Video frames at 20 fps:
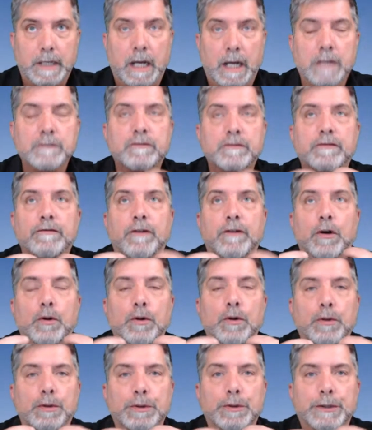
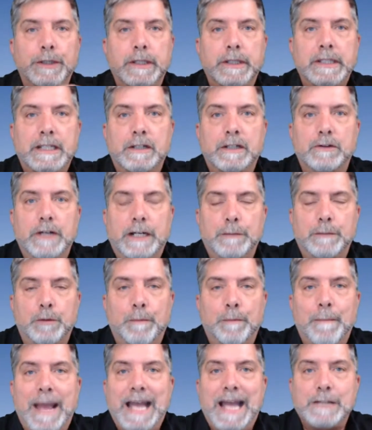unfold the
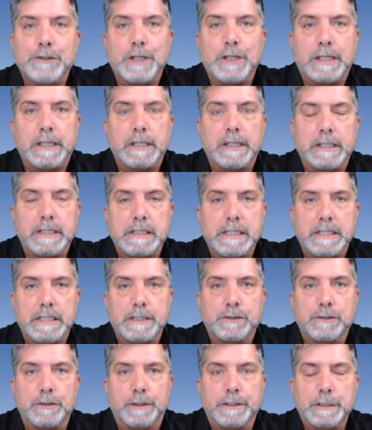incredible magic that
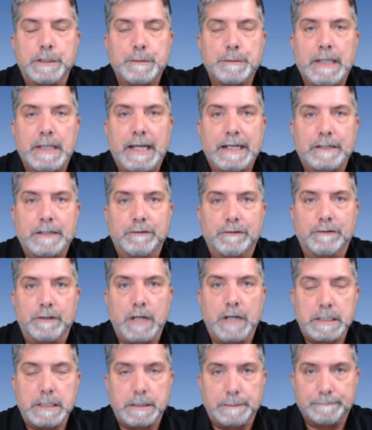exists on this planet
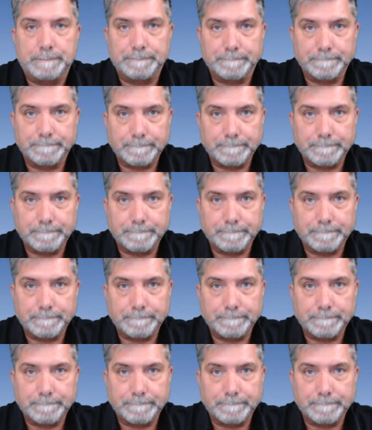for us.